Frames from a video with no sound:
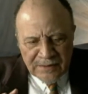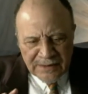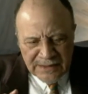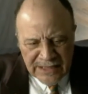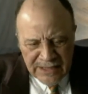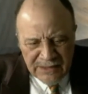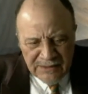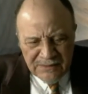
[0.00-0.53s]

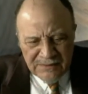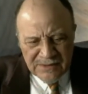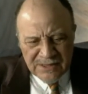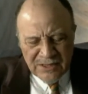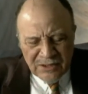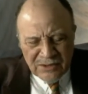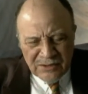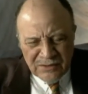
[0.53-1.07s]
gives
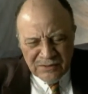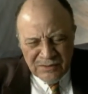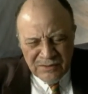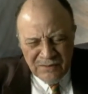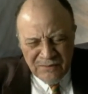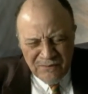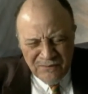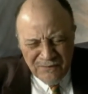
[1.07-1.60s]
the
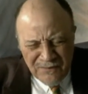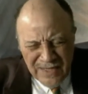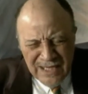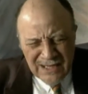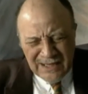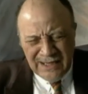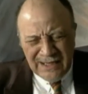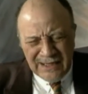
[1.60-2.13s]

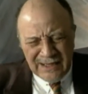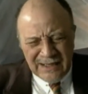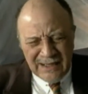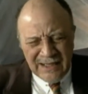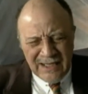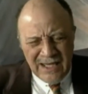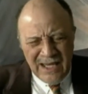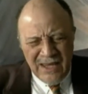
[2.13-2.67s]
feeling
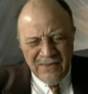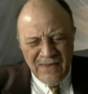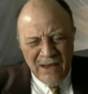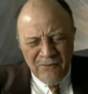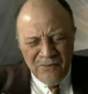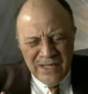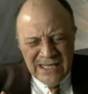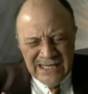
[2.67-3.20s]

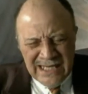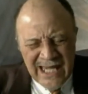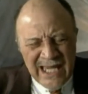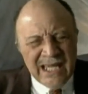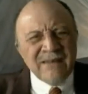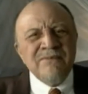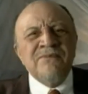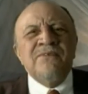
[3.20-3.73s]
that we
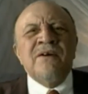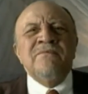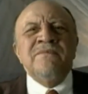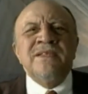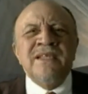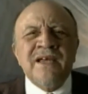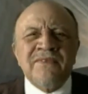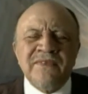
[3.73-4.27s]
came
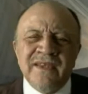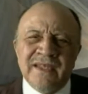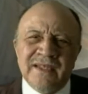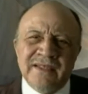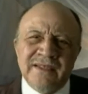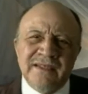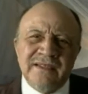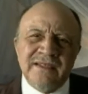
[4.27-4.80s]
from nothing,
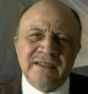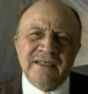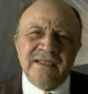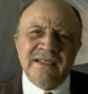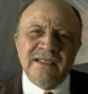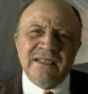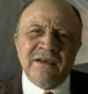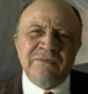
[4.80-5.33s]

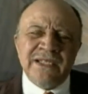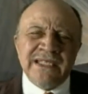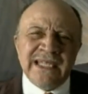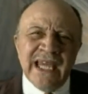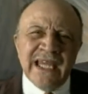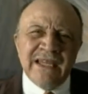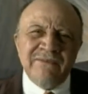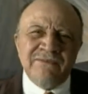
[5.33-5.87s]
that we
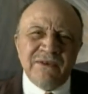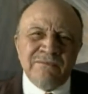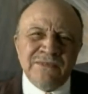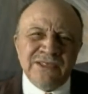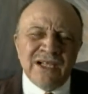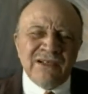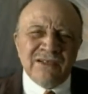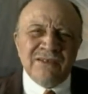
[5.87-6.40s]
came from
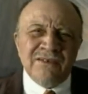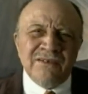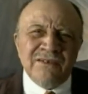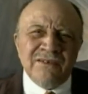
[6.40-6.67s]
jungle.